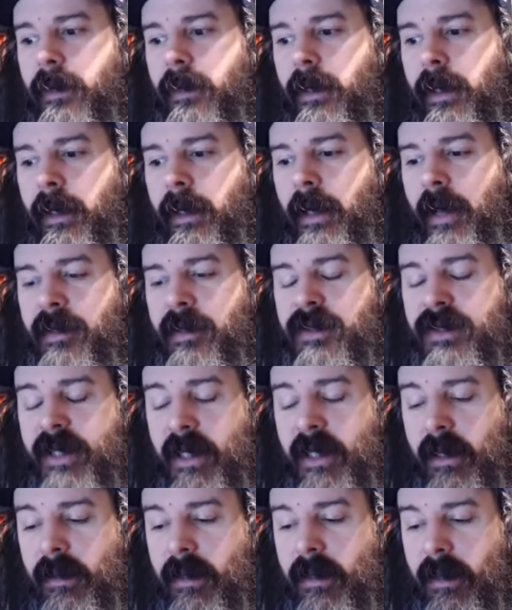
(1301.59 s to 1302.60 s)
And I
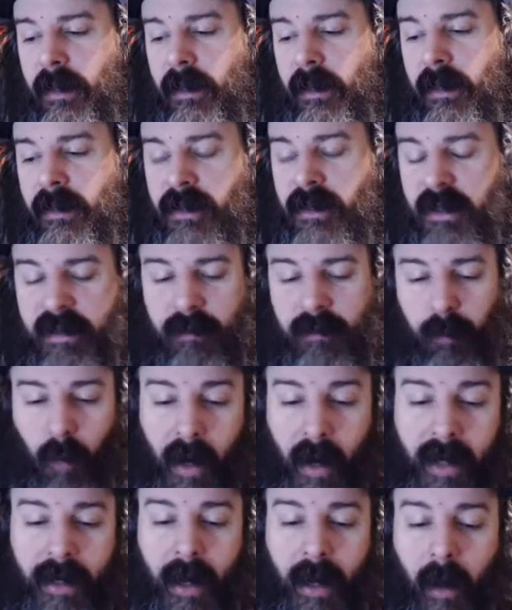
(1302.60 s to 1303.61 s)
think that it just
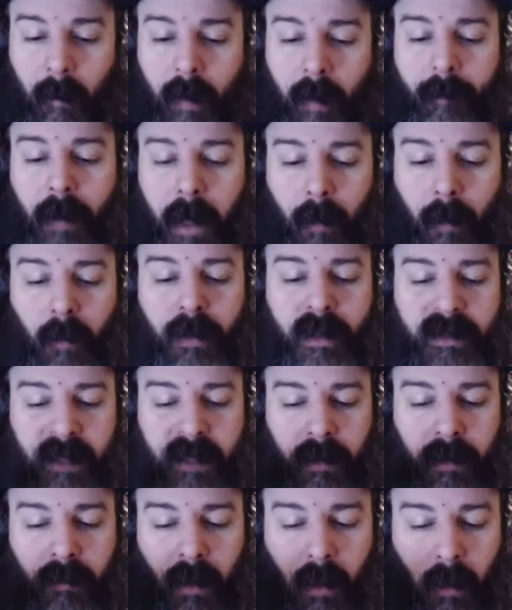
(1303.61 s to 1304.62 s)
right now my problem with it is
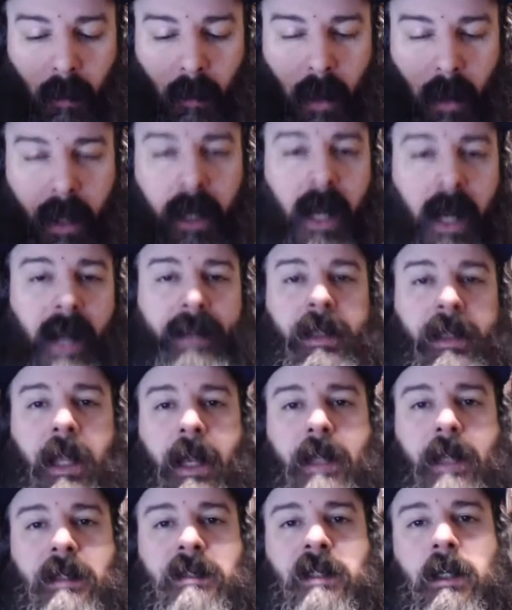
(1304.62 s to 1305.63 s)
I want
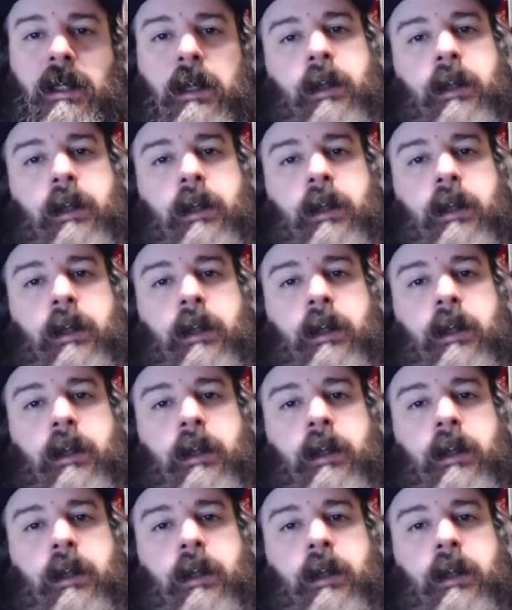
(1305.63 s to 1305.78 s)
guidelines,